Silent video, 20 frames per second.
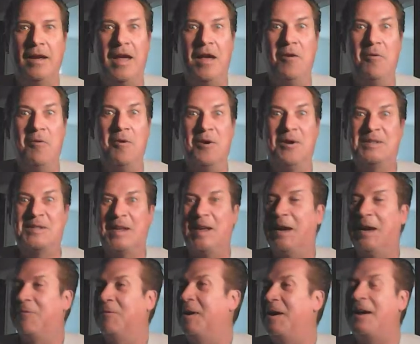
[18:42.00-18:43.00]
And we're just
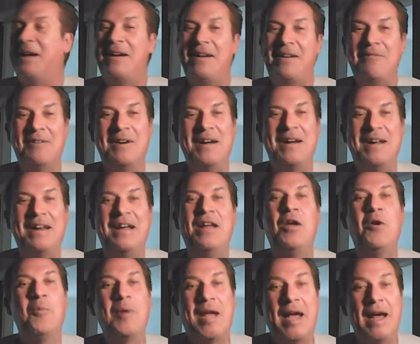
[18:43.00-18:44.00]
like, what?
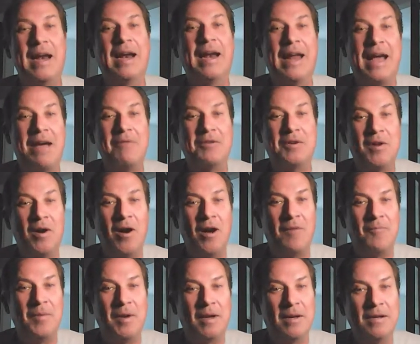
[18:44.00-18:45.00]
We kind of laughed it
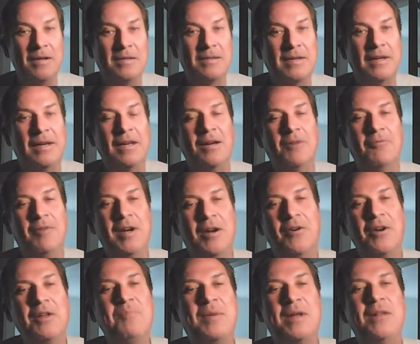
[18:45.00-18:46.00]
off because we'd
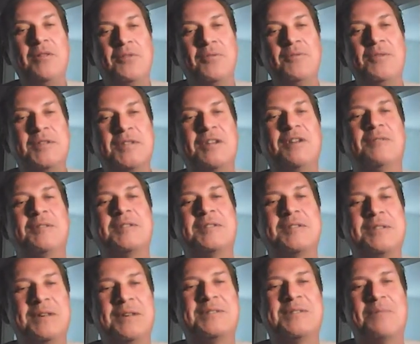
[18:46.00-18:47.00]
already been through
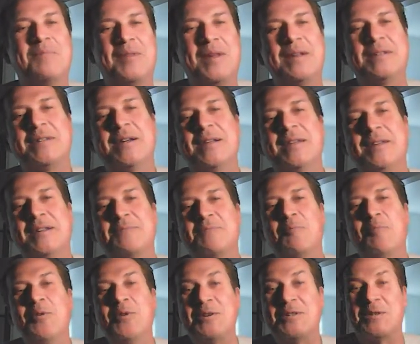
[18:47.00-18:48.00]
some things like this,
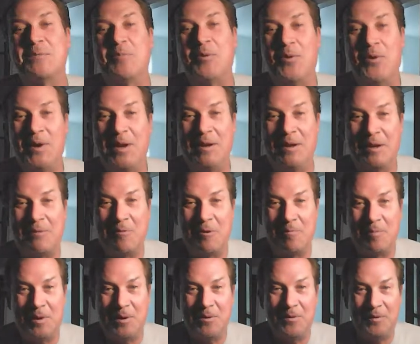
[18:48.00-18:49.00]
but we're disappointed. Like, we're
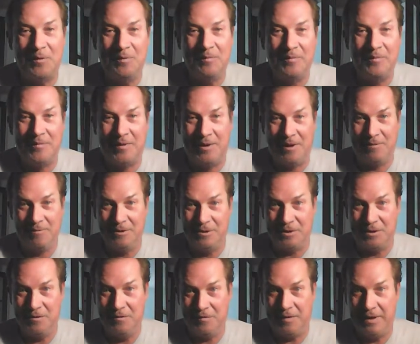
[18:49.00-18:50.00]
both Oliver
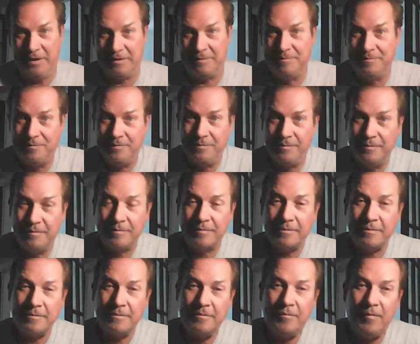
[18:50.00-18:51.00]
Stone fans.
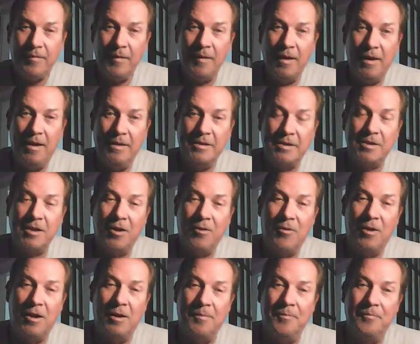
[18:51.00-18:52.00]
And
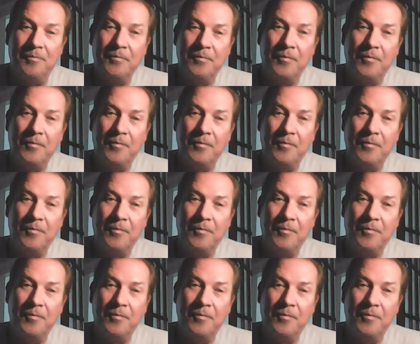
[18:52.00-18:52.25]
so,